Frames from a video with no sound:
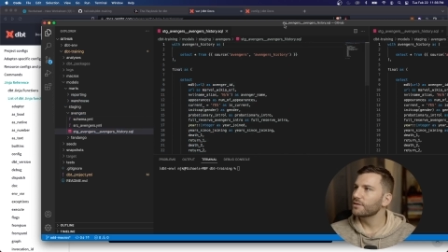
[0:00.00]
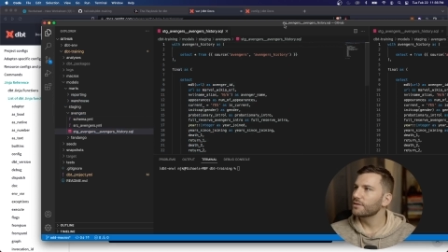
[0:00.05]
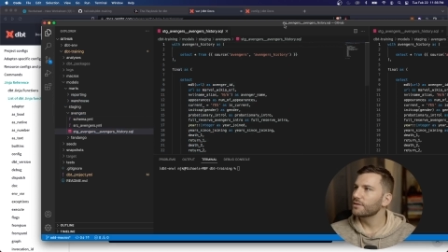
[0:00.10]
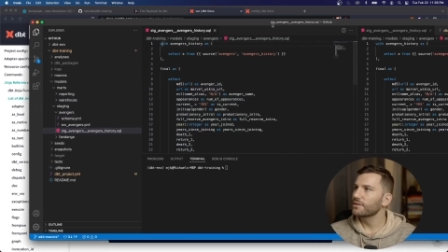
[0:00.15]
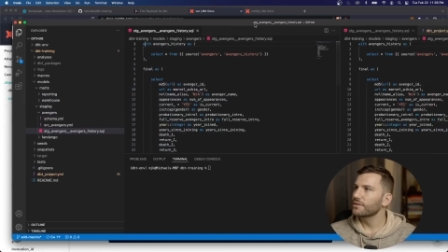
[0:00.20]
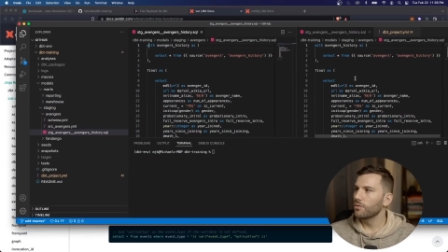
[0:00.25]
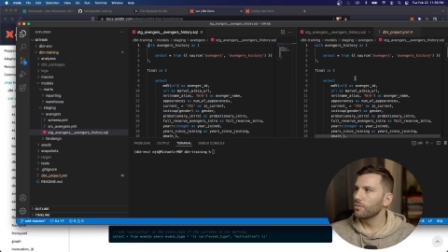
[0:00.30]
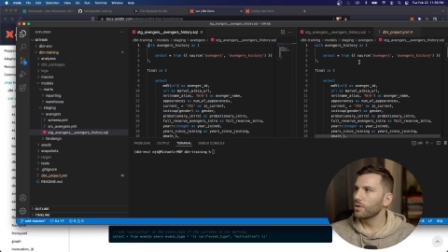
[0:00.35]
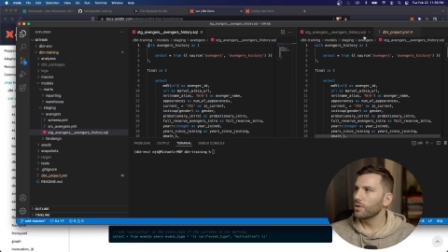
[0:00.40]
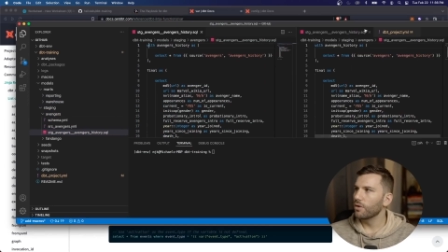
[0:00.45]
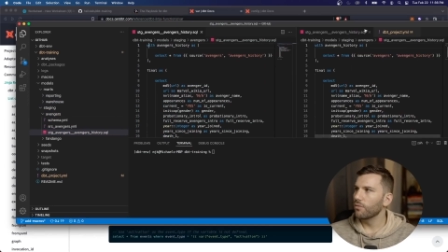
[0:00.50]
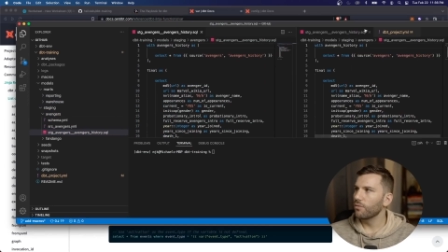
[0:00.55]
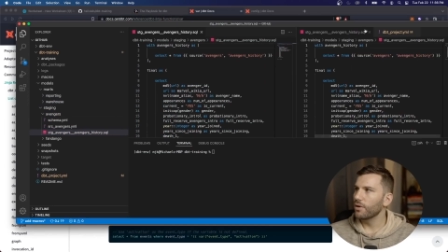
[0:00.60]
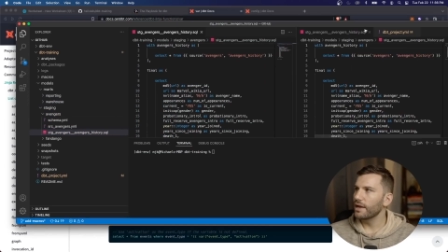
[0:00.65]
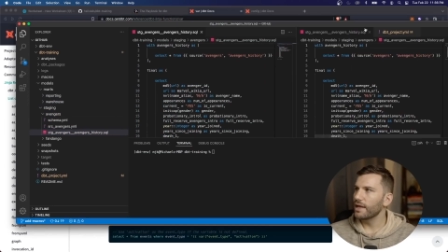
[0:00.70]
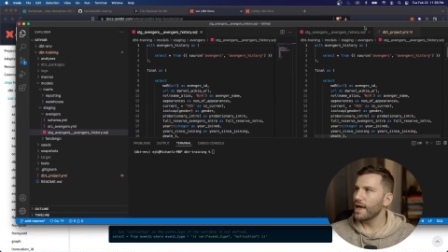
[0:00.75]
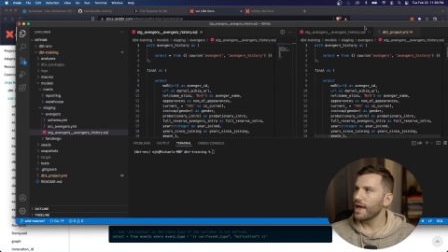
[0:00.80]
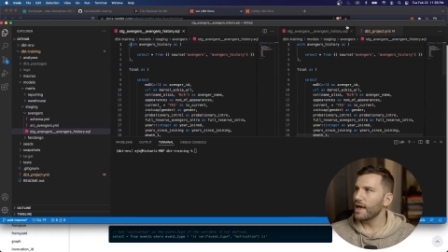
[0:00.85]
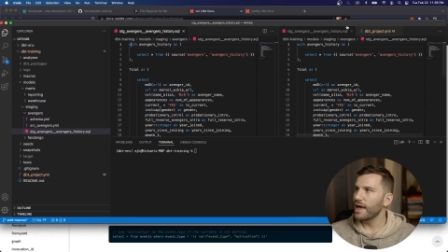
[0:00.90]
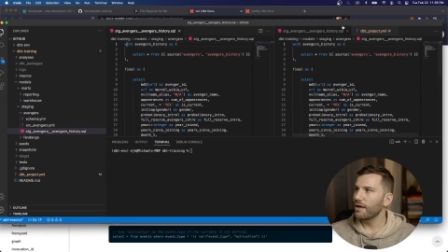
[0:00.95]
We
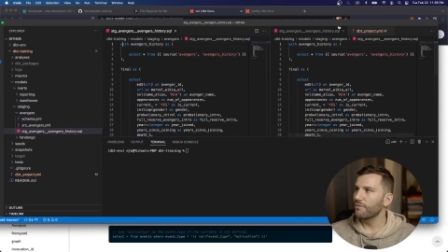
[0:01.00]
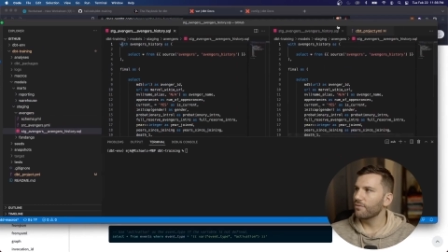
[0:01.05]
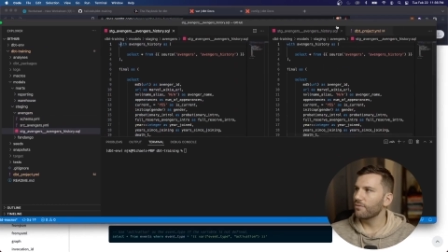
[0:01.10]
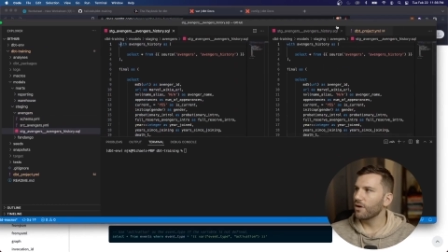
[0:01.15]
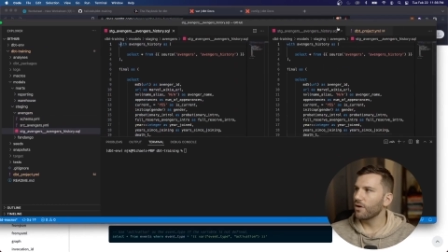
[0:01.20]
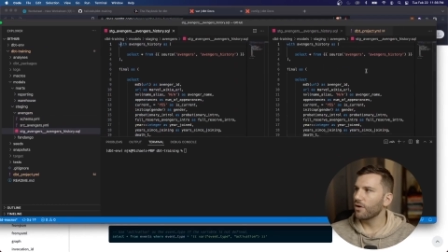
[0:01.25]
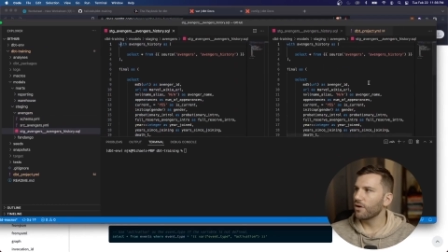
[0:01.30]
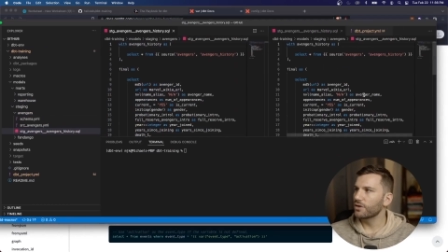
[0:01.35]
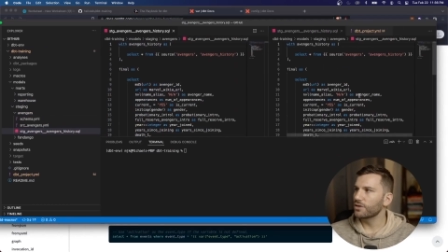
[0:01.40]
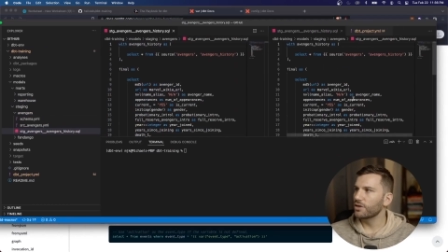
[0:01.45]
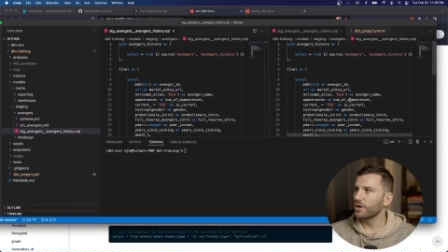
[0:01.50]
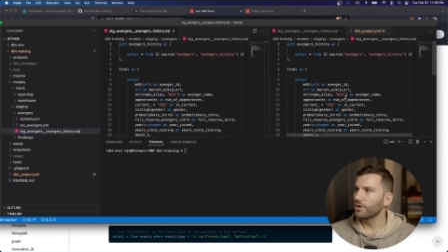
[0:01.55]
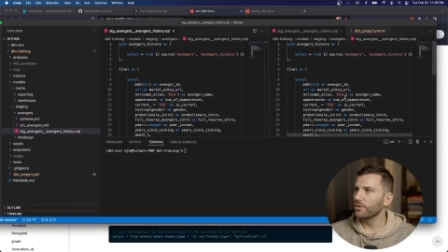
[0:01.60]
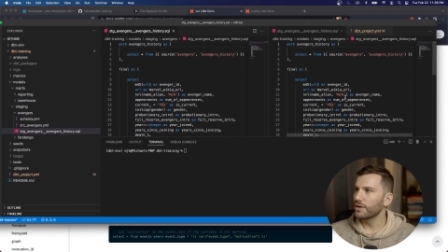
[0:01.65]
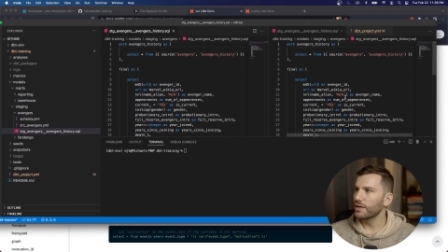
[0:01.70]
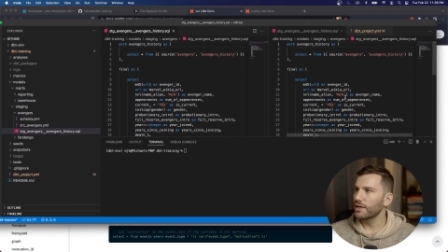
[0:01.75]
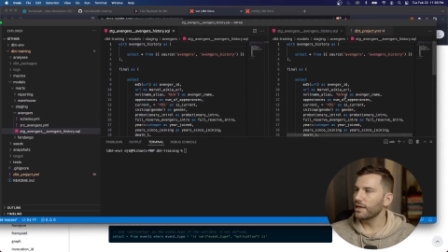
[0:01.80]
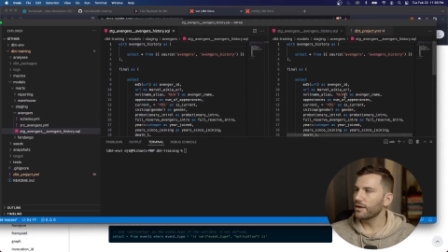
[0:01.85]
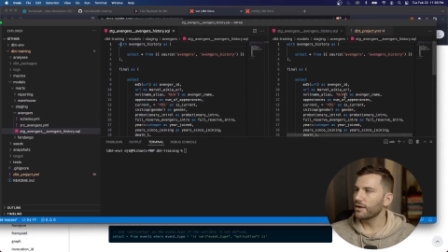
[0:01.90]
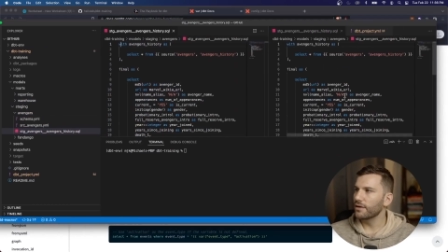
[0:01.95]
already have
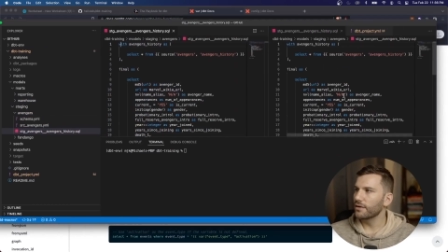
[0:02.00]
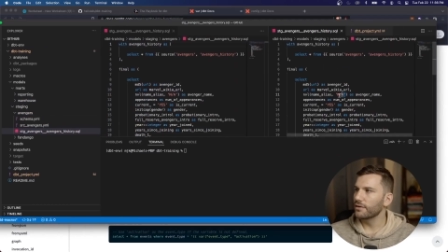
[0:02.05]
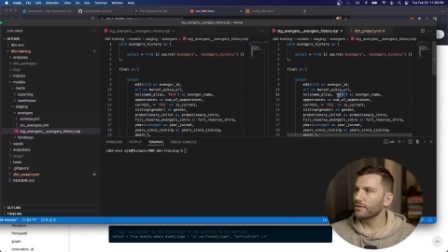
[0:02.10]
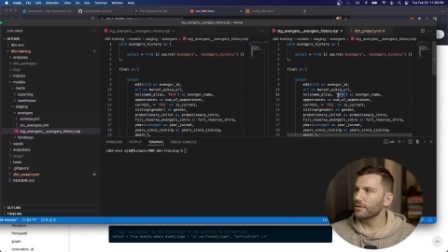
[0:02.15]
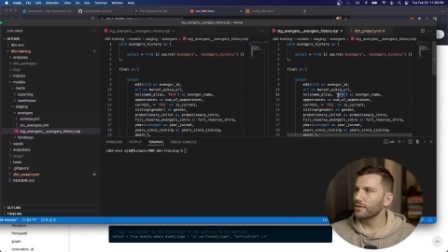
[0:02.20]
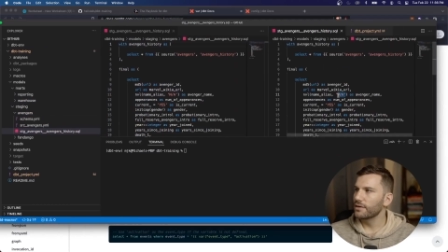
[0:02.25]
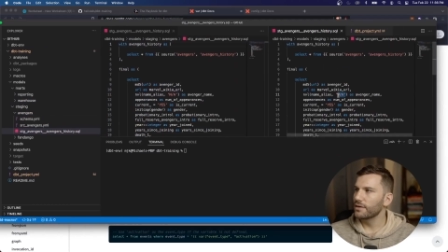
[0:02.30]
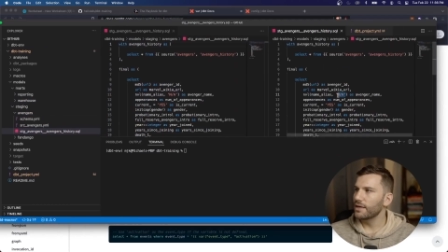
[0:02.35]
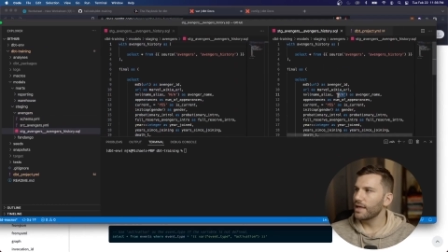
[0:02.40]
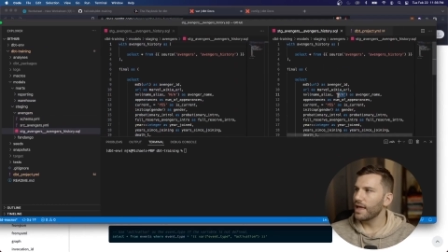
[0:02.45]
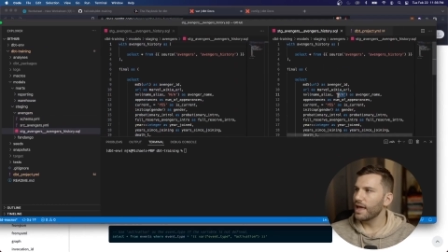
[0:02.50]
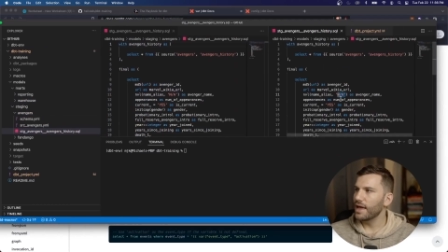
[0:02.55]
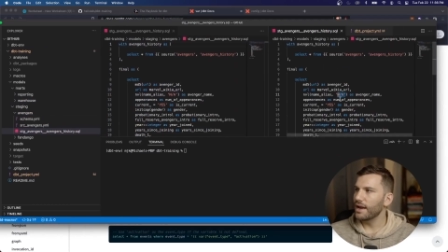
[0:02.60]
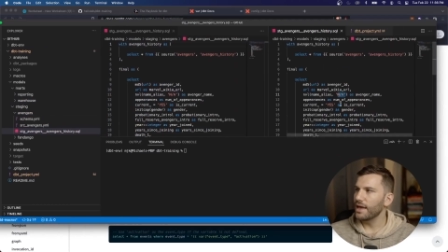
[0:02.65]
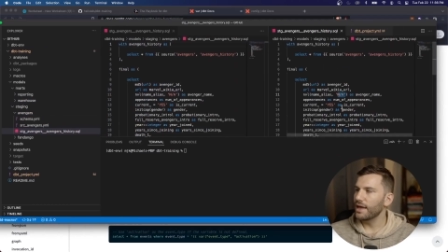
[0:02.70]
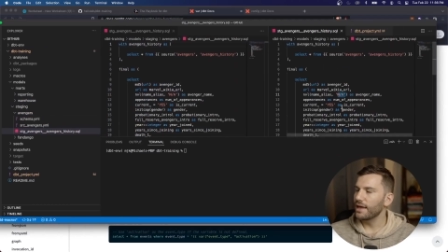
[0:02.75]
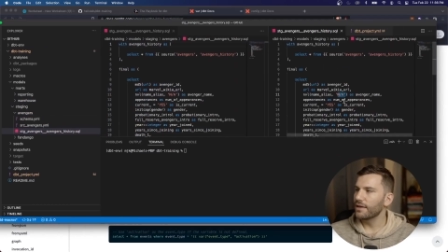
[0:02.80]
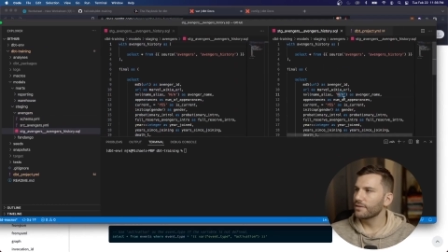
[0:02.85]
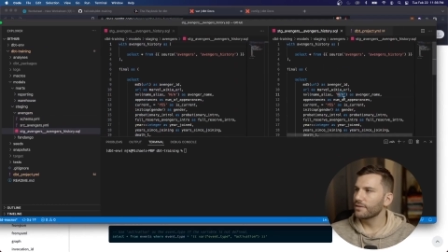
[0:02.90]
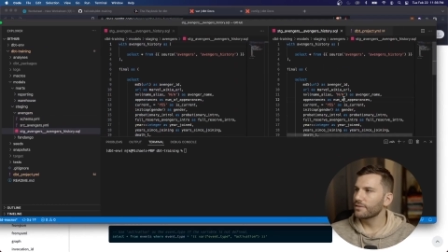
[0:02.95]
hard-coded here
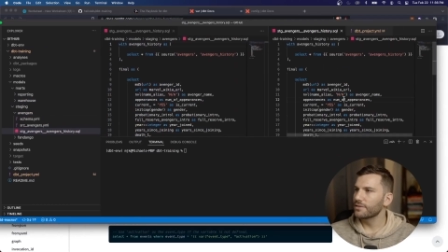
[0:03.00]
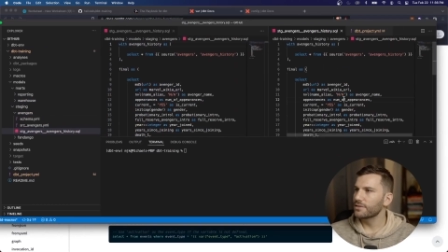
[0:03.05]
NA,